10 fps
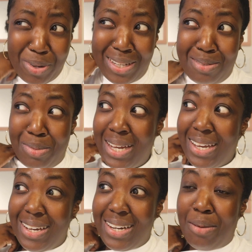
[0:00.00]
Because in my
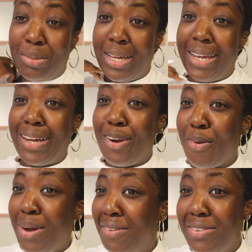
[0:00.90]
head, I'm like,
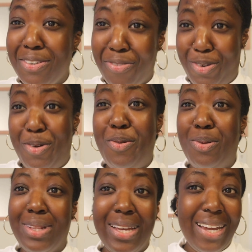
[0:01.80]
girl, I have a different
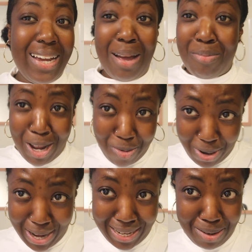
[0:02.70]
goal. Like, I'm not
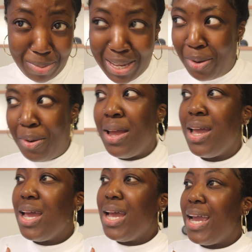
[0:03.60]
where I need to be.
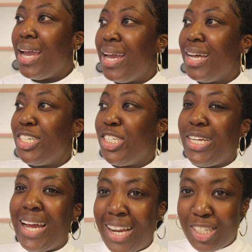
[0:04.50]
And
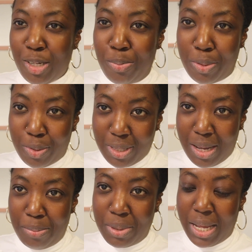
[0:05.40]
she actually pulled
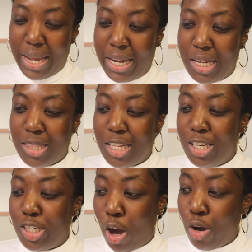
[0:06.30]
up like
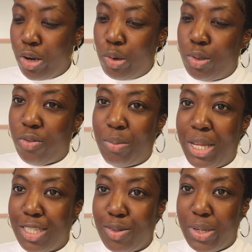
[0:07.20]
the chart notes from
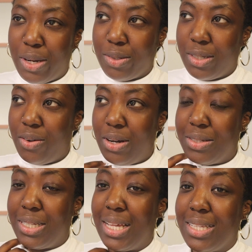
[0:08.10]
like 2 years ago. And I
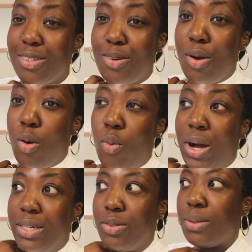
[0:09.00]
was like, that's
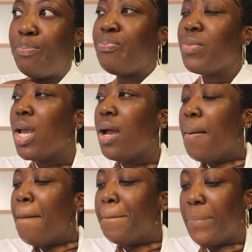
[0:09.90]
wild.
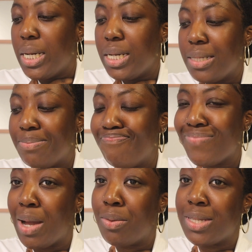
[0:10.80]
But
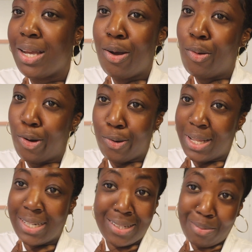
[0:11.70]
I was like, oh, girl,
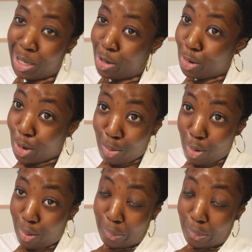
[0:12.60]
that is not my goal no more.